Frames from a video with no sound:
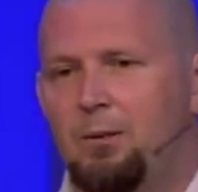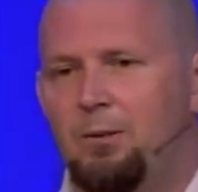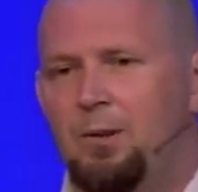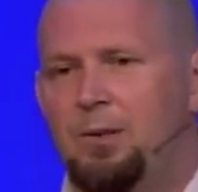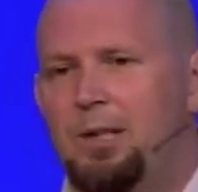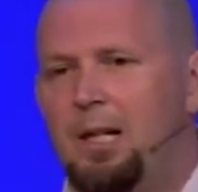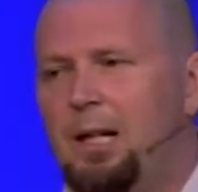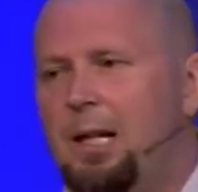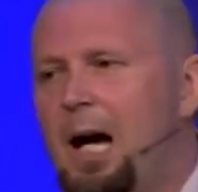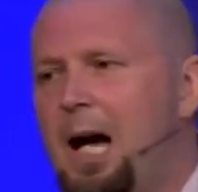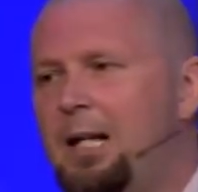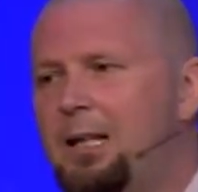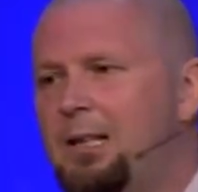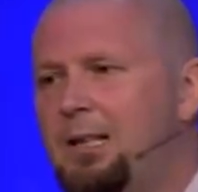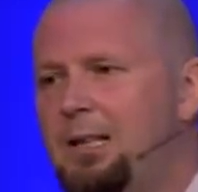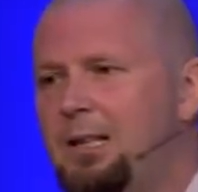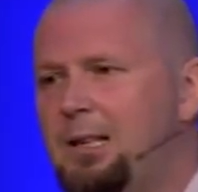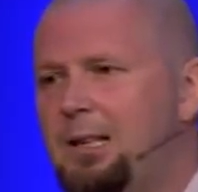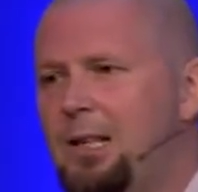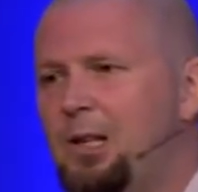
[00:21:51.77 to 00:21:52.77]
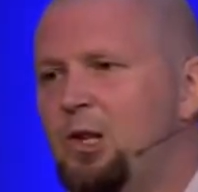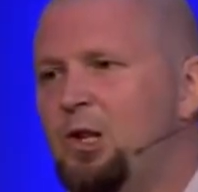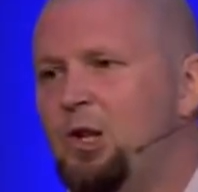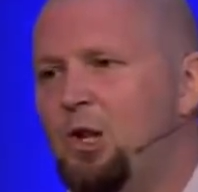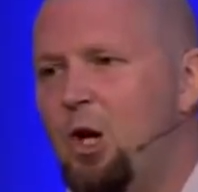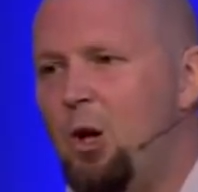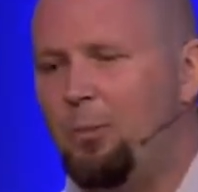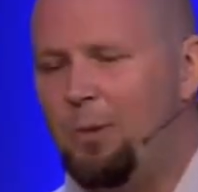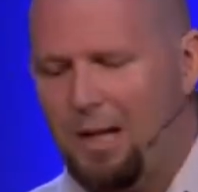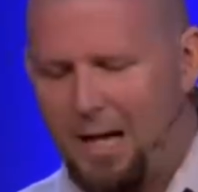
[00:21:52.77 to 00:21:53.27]
You say, God, this is sin.
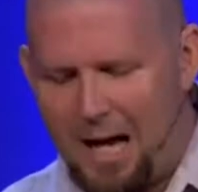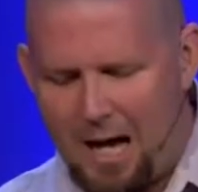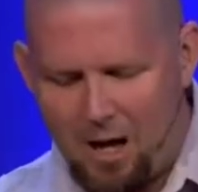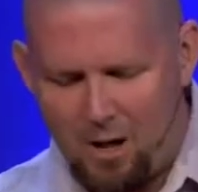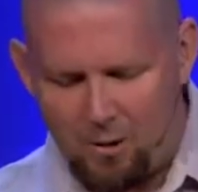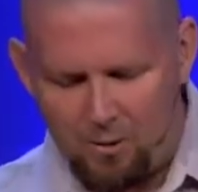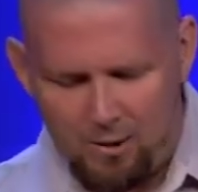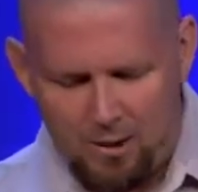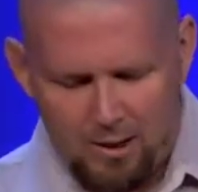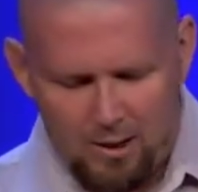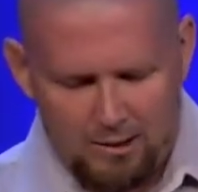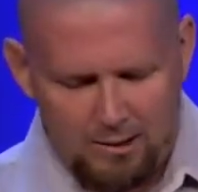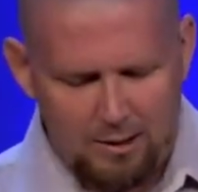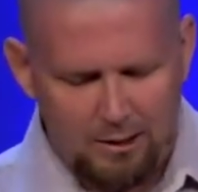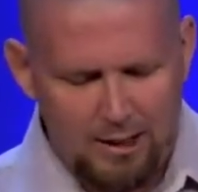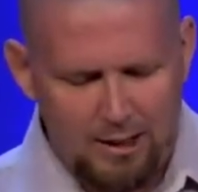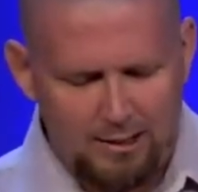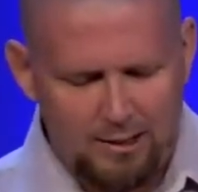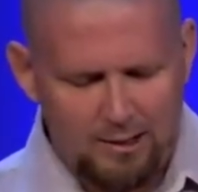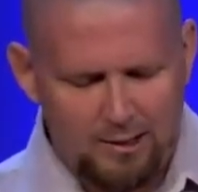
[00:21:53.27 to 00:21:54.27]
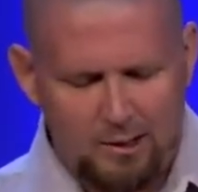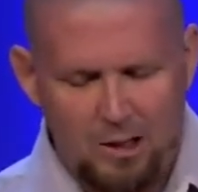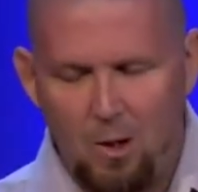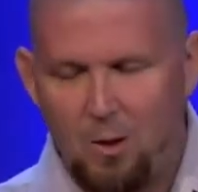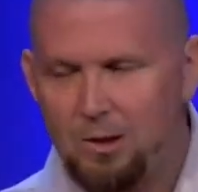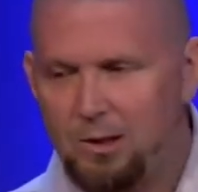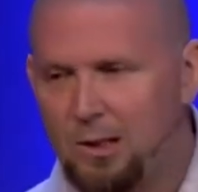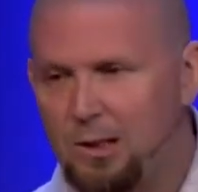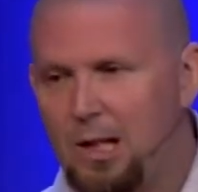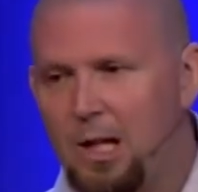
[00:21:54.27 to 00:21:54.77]
Show me how to let this go.
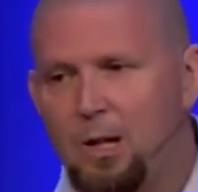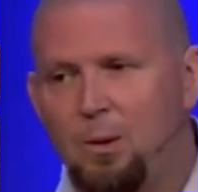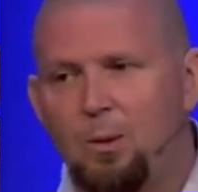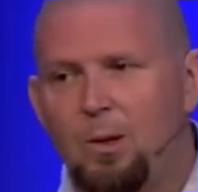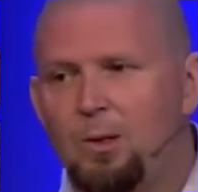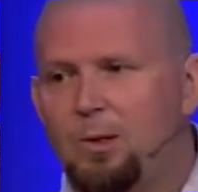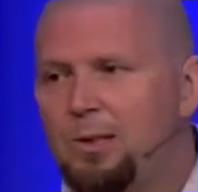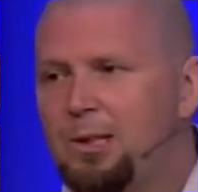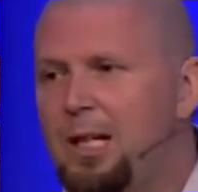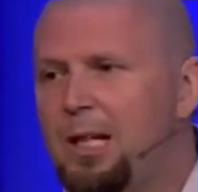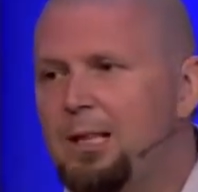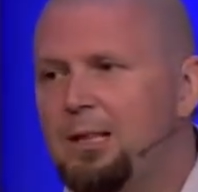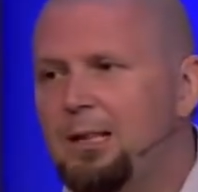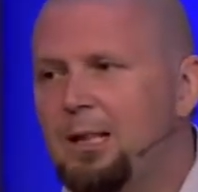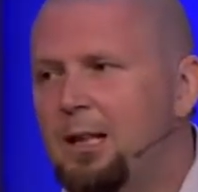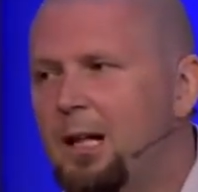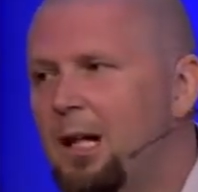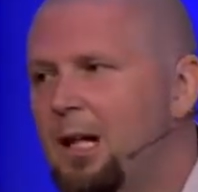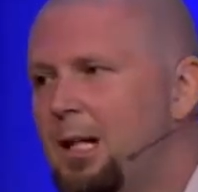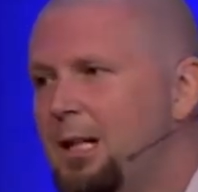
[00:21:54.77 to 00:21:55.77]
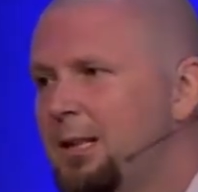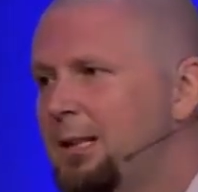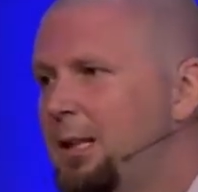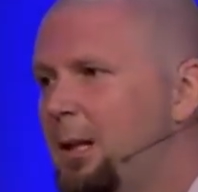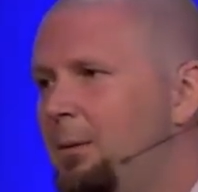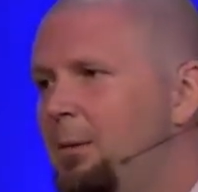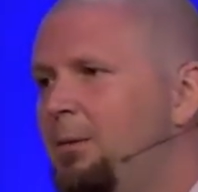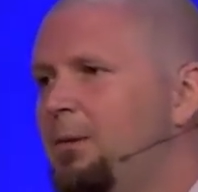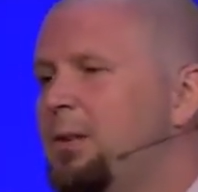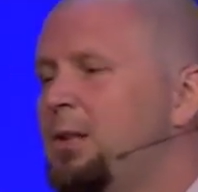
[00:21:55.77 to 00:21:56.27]
It's another one of those things that
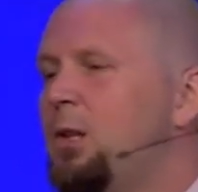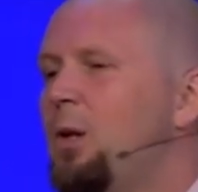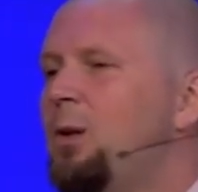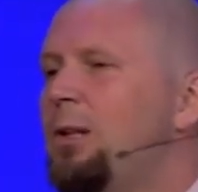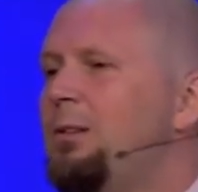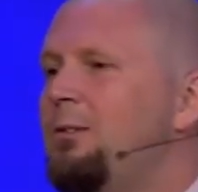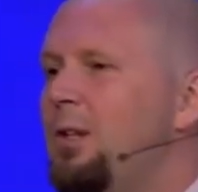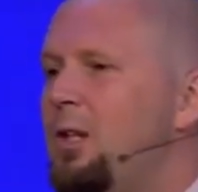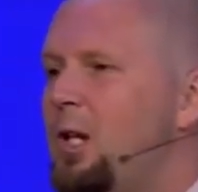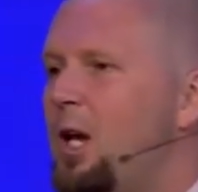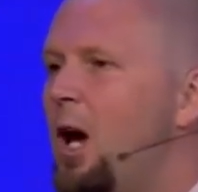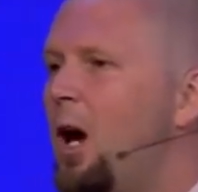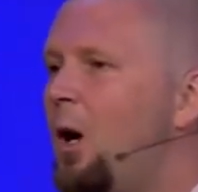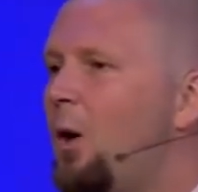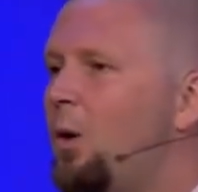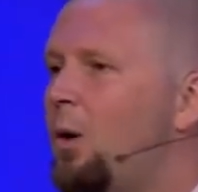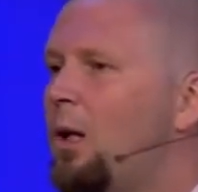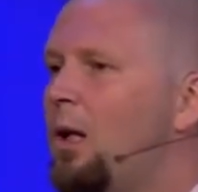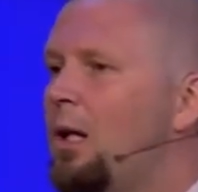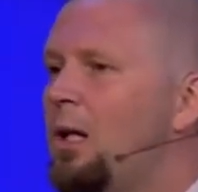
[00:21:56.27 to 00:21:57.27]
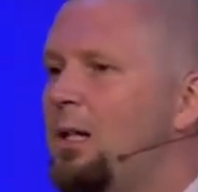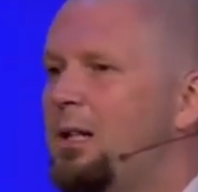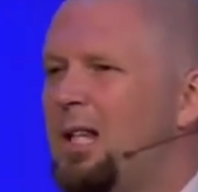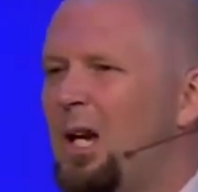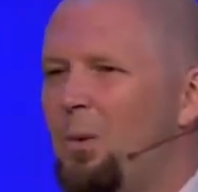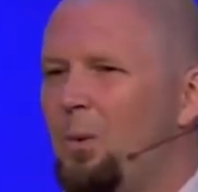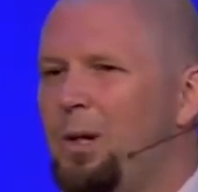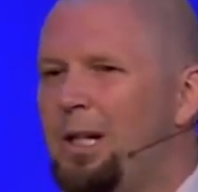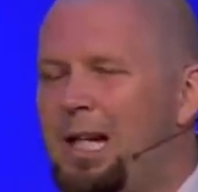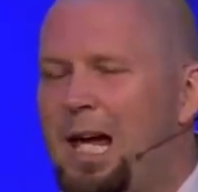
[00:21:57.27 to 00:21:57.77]
some of us don't even know
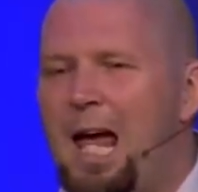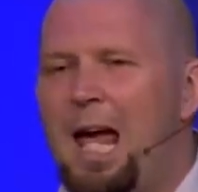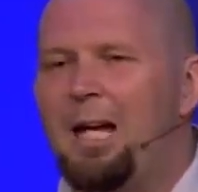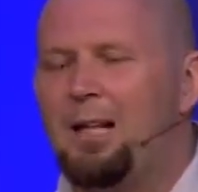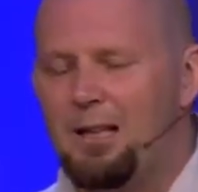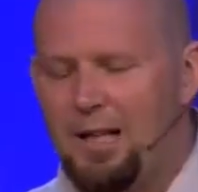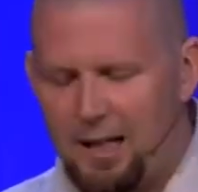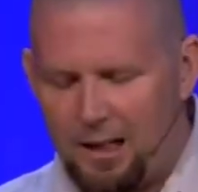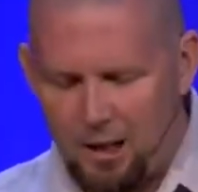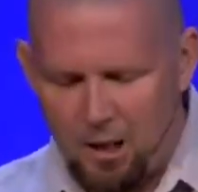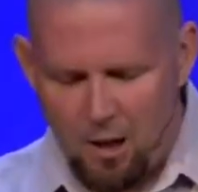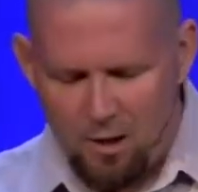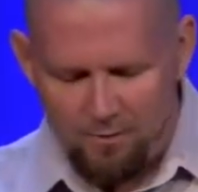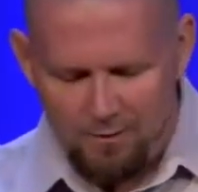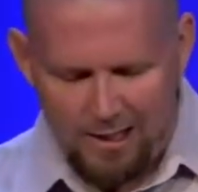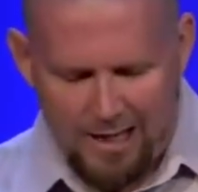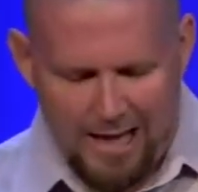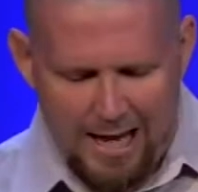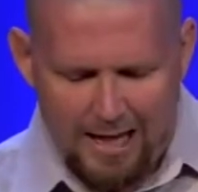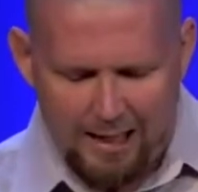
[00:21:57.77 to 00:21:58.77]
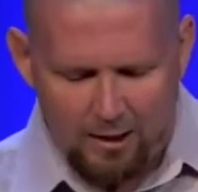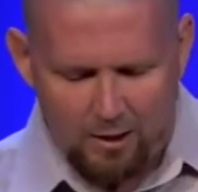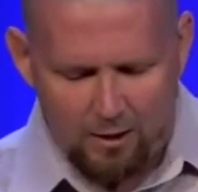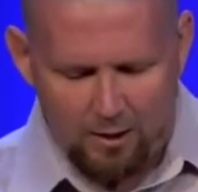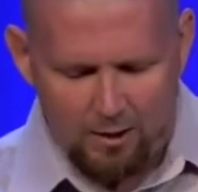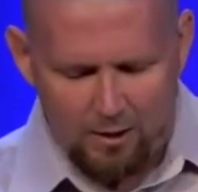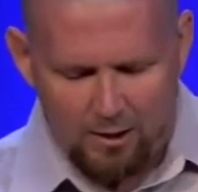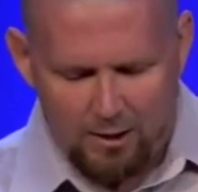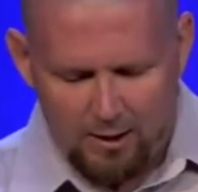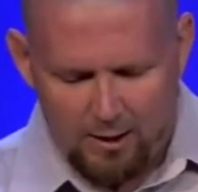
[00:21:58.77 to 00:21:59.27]
that we can't let go of the
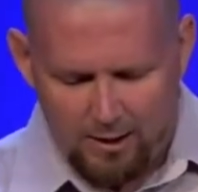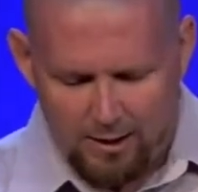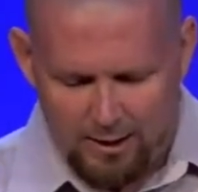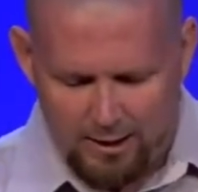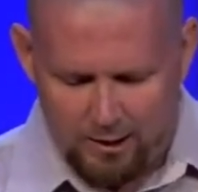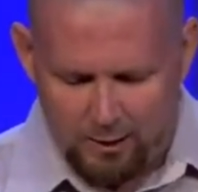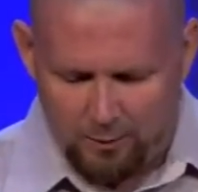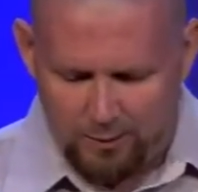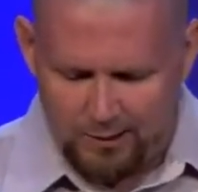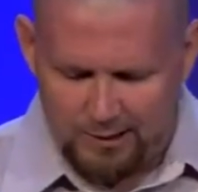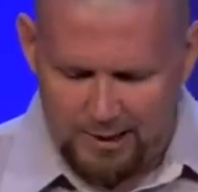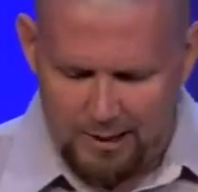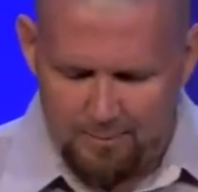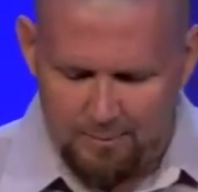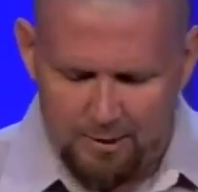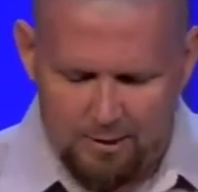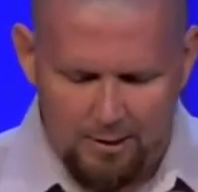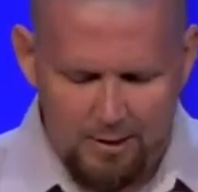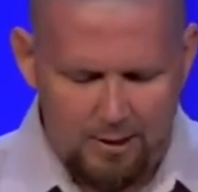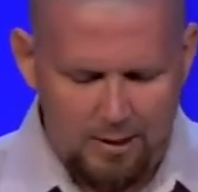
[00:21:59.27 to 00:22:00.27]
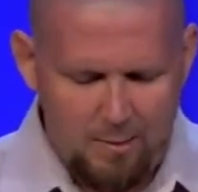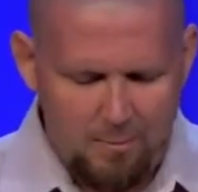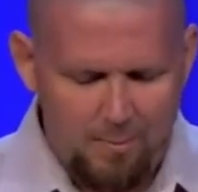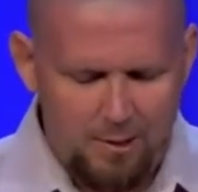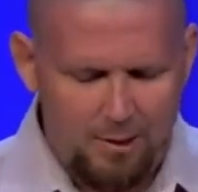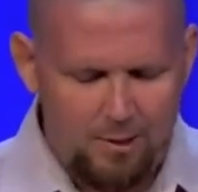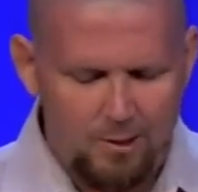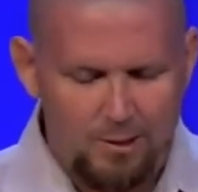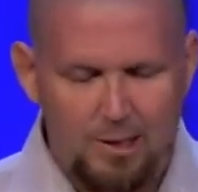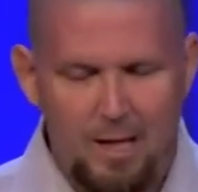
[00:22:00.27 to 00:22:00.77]
anger and the resentment and the
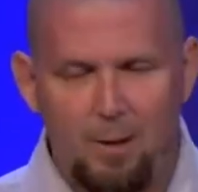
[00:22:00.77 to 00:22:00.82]
bitterness.